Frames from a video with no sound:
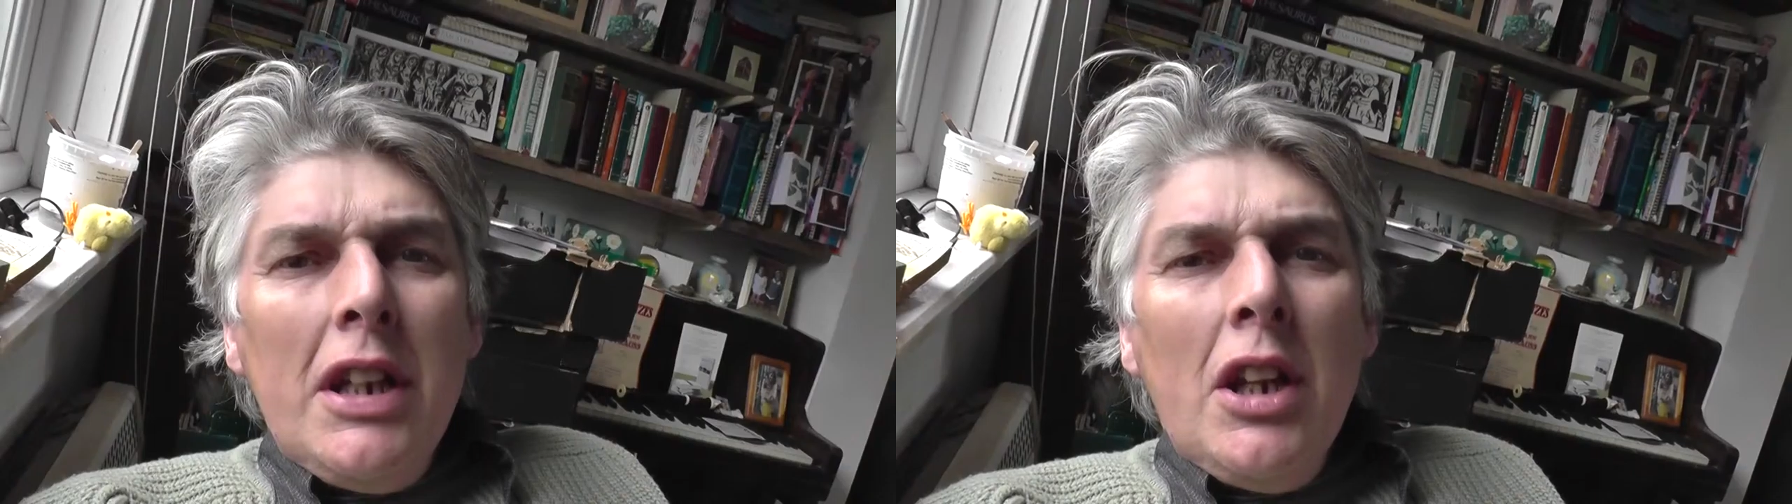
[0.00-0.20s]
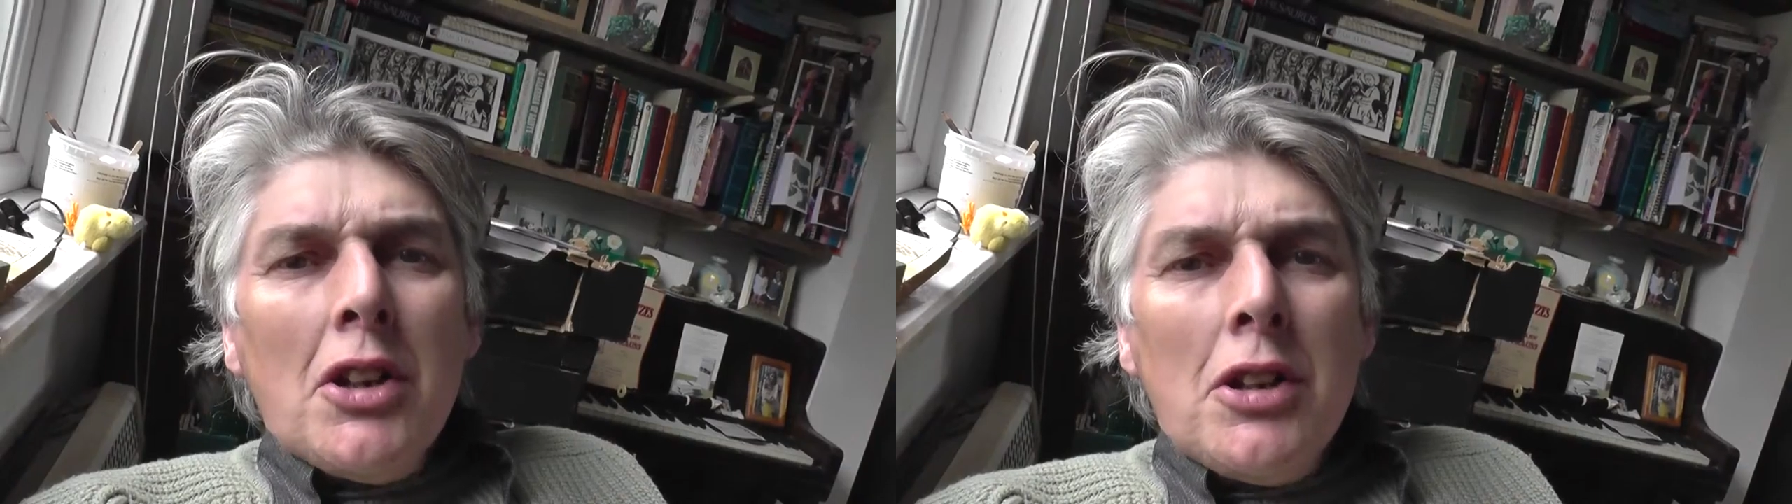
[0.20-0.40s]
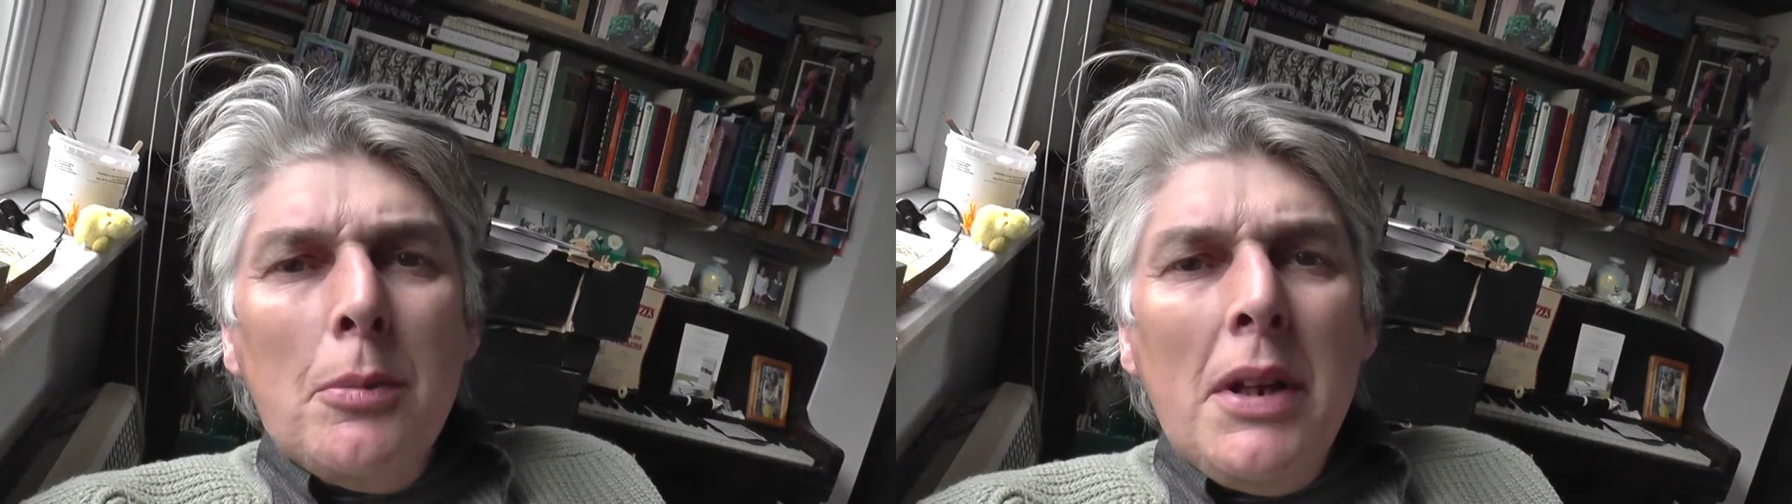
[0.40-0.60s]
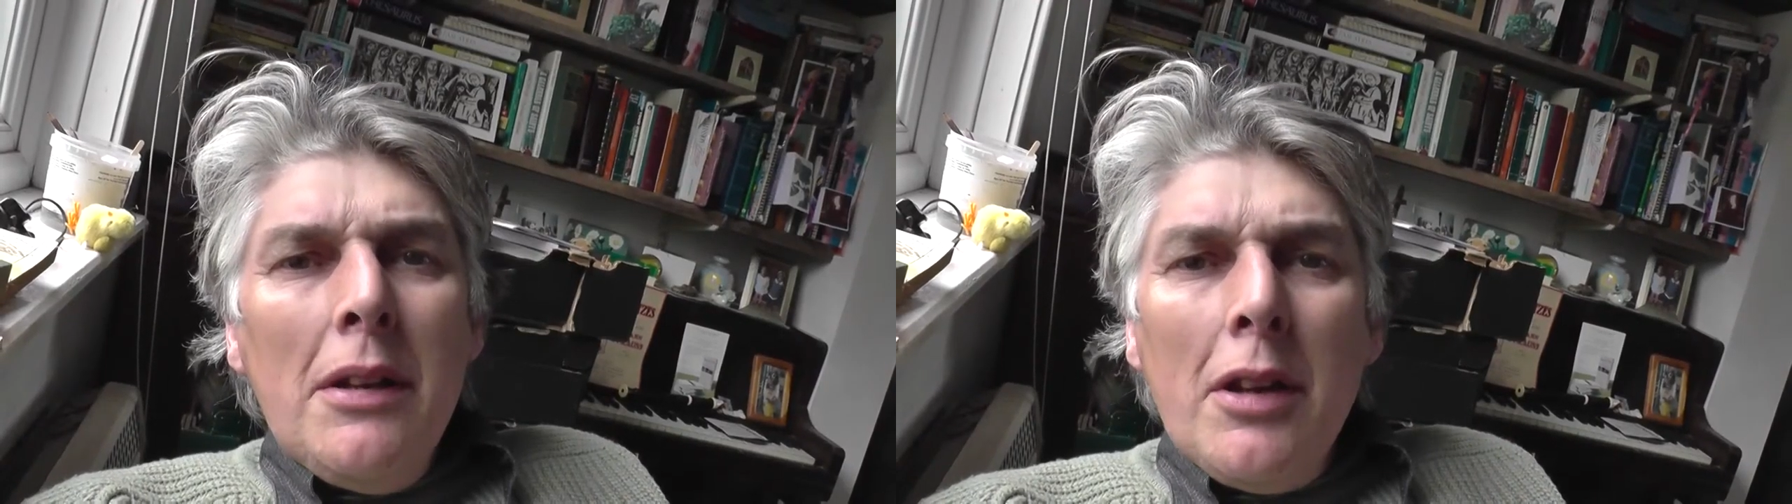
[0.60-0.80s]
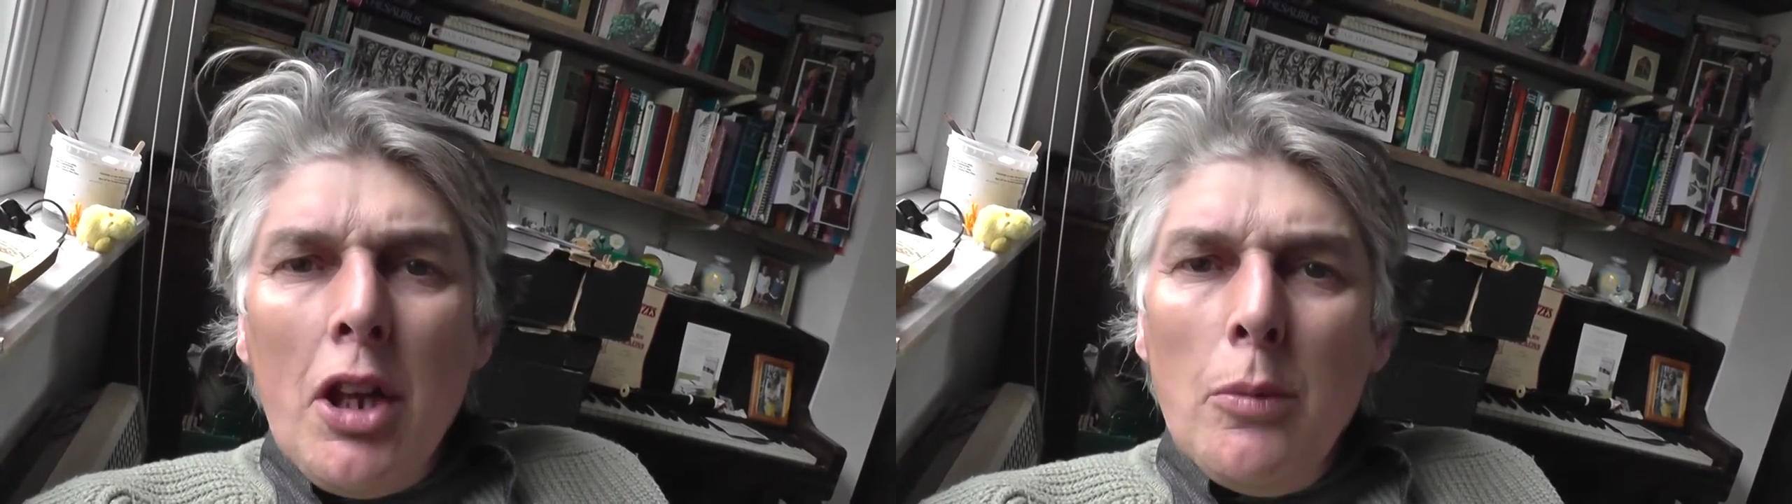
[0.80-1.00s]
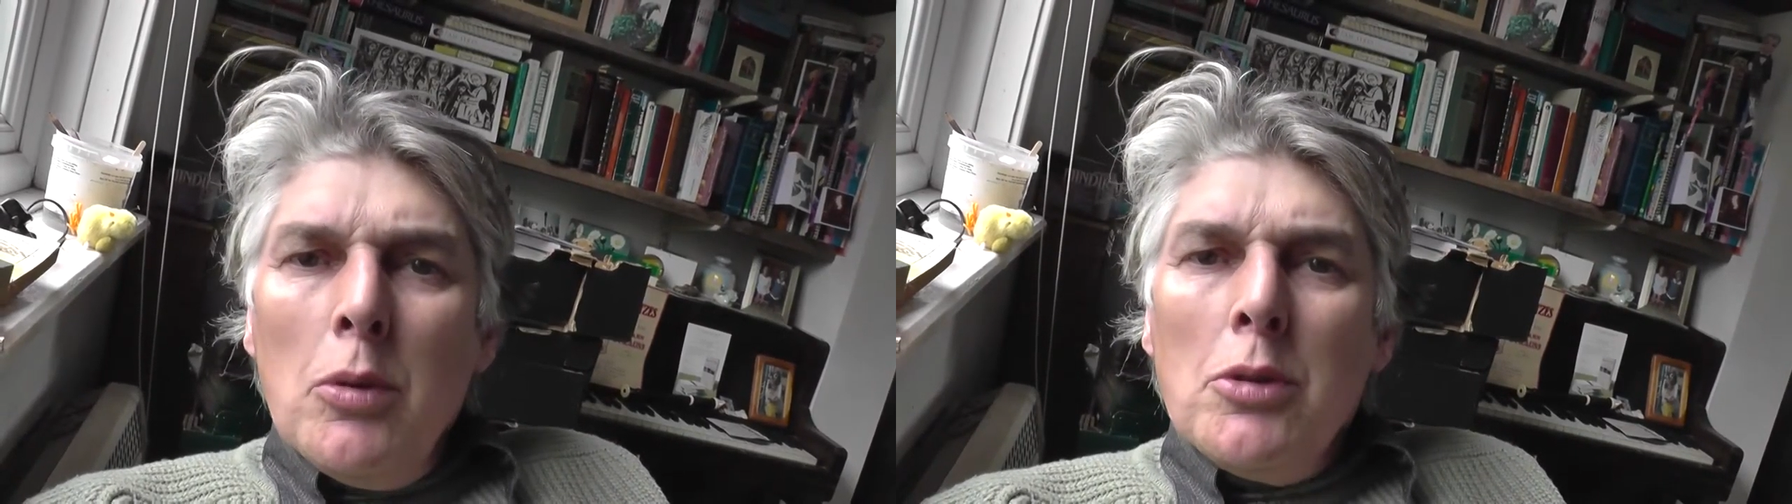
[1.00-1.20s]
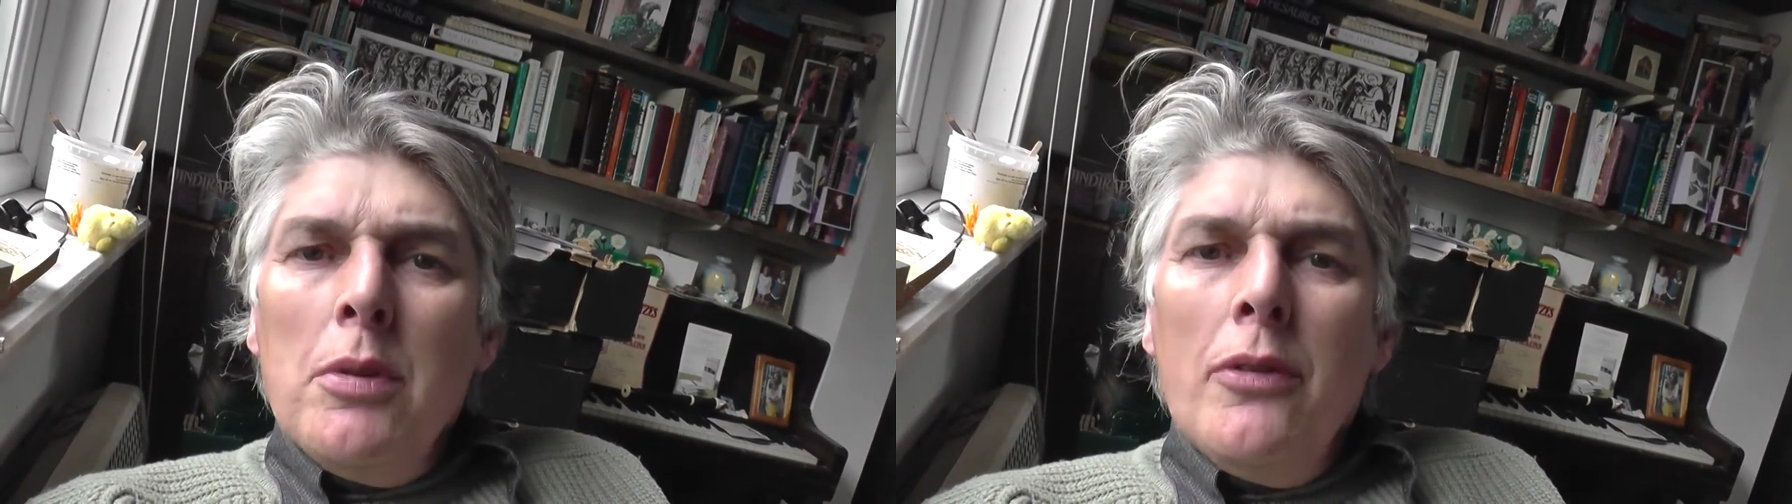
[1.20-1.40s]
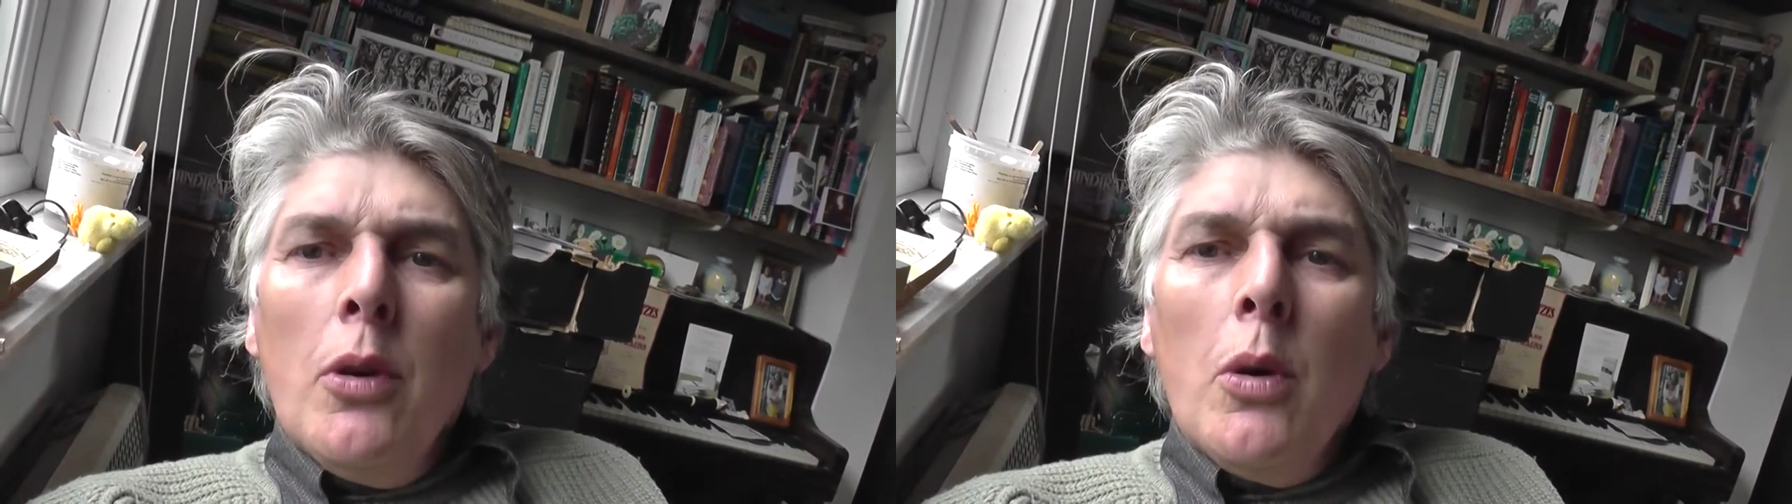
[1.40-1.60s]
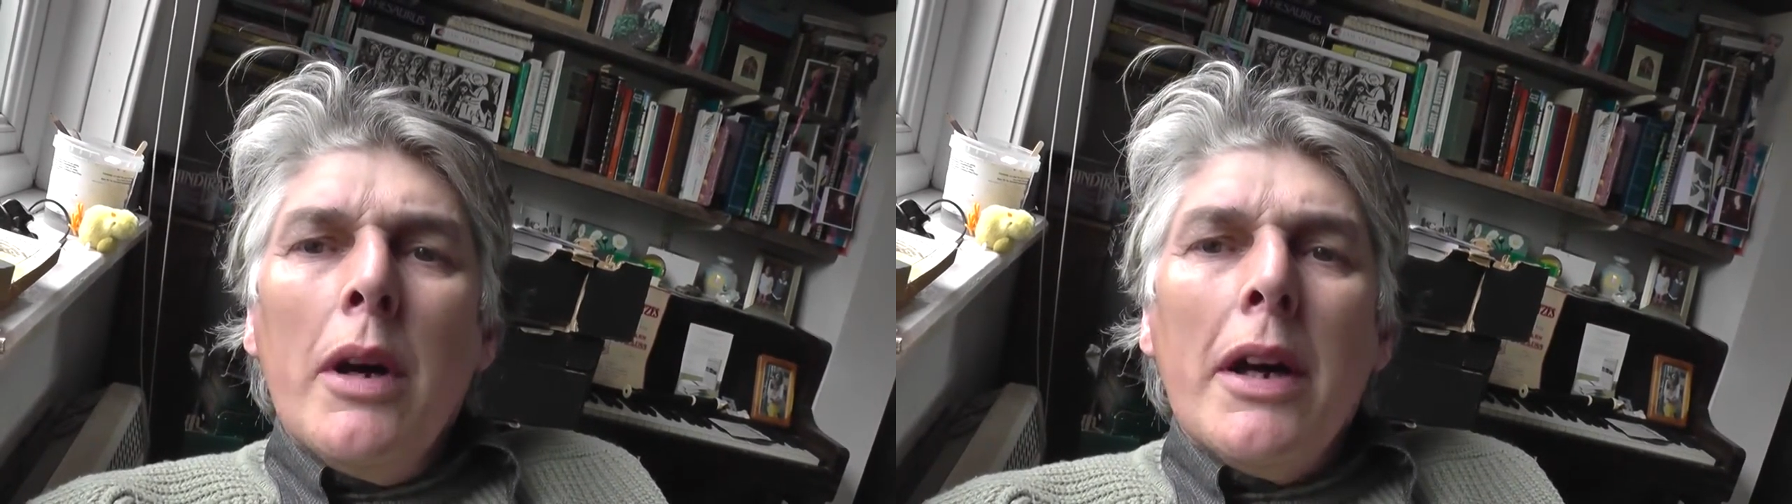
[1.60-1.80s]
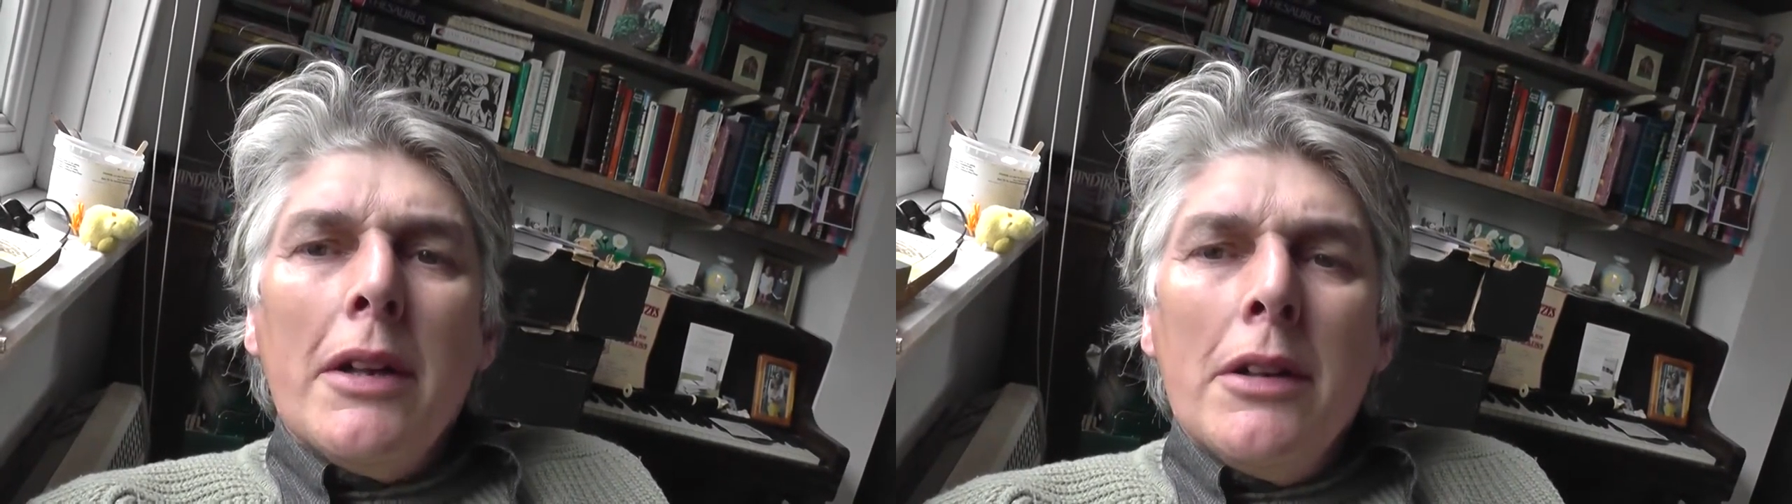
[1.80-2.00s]
liked to meet the couples
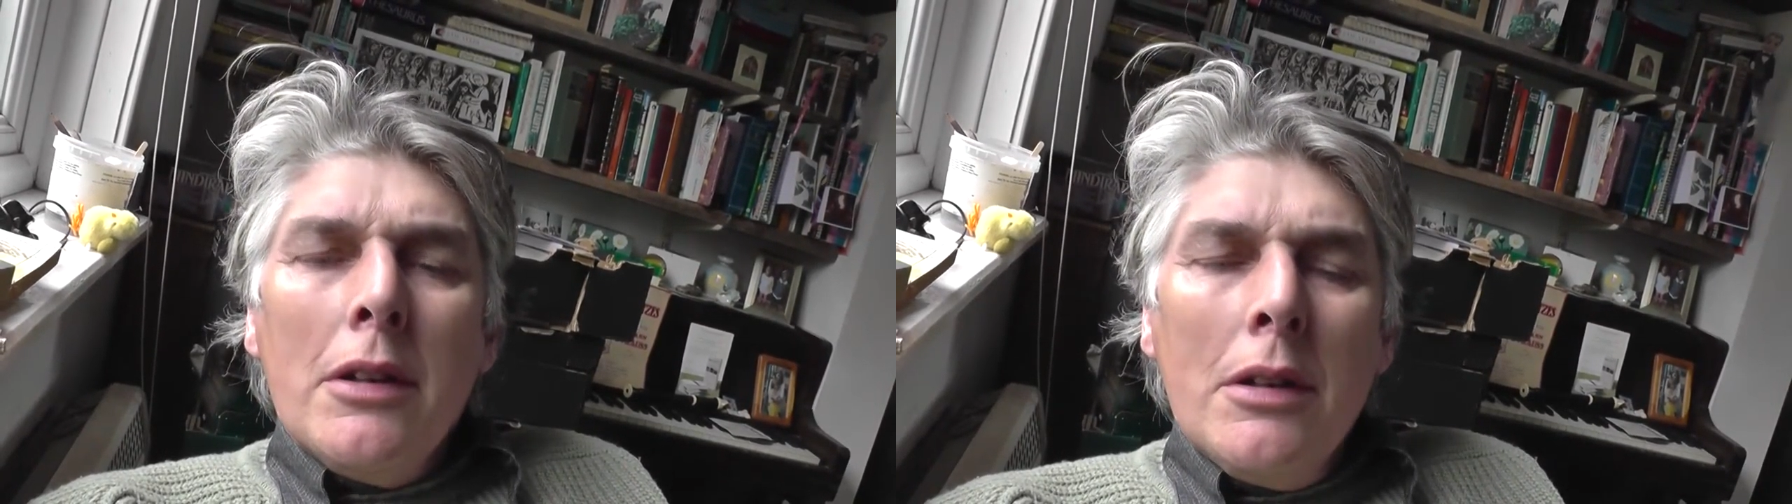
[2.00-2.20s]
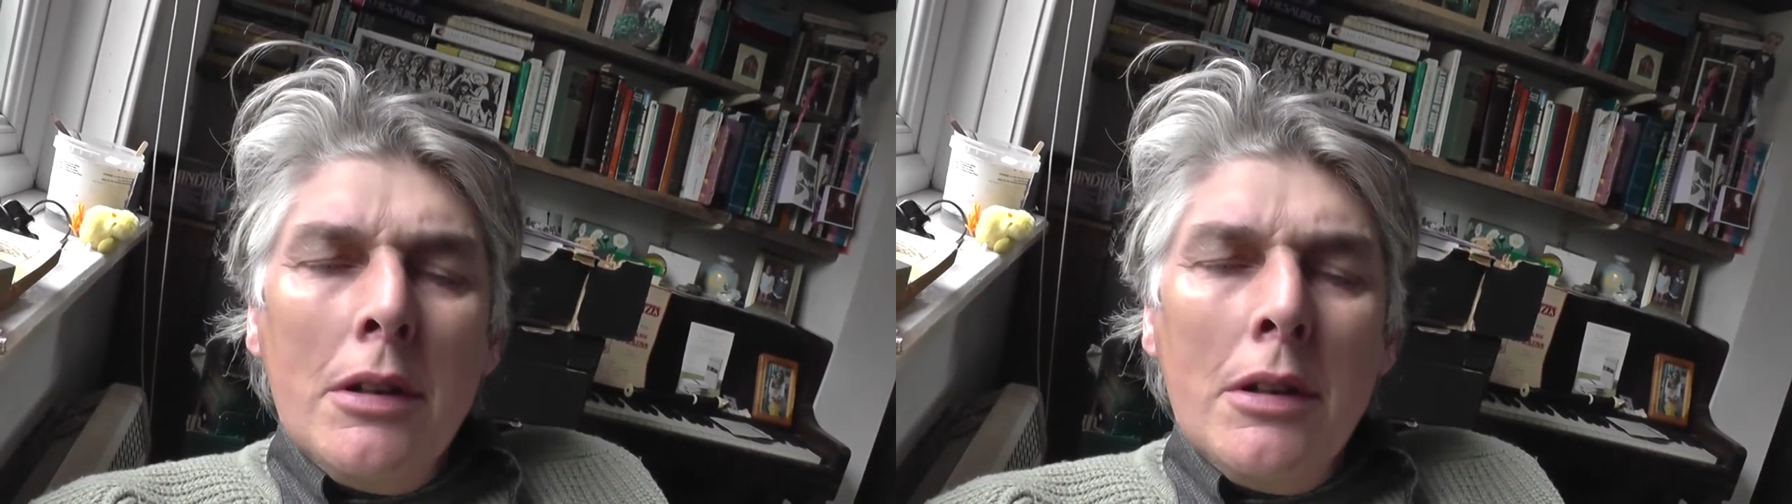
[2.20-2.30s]
beforehand.